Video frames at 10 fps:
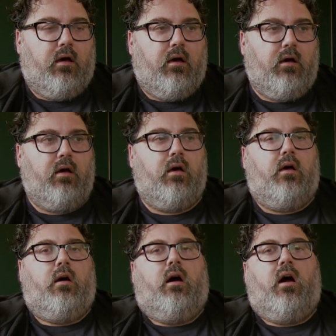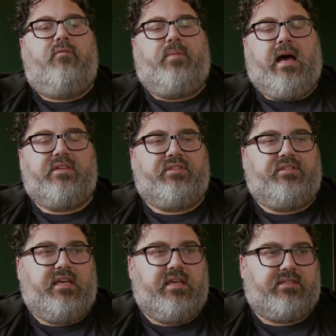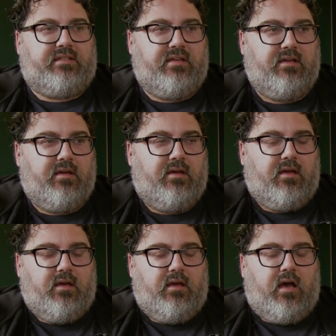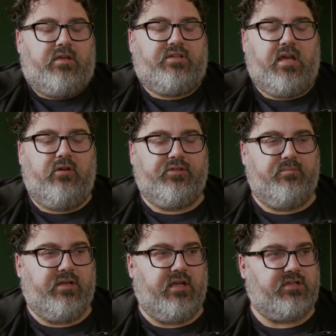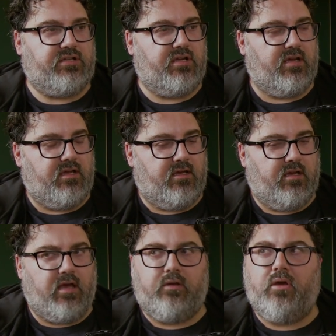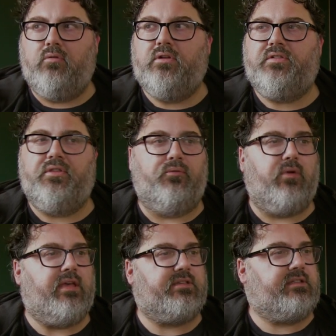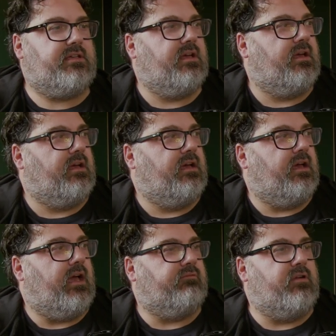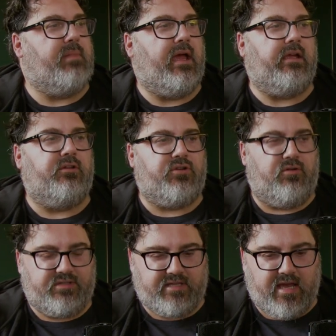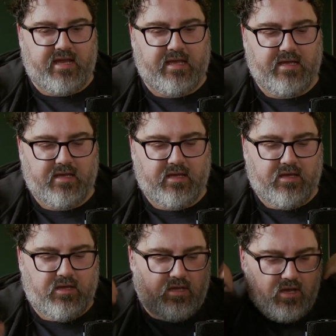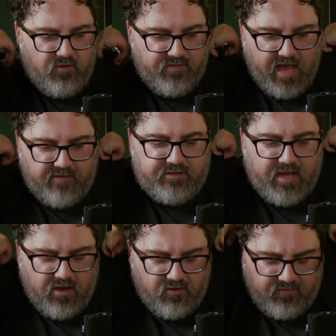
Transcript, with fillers: I've passed the test. I shall diminish and go into the West and remain Jose of the Avondale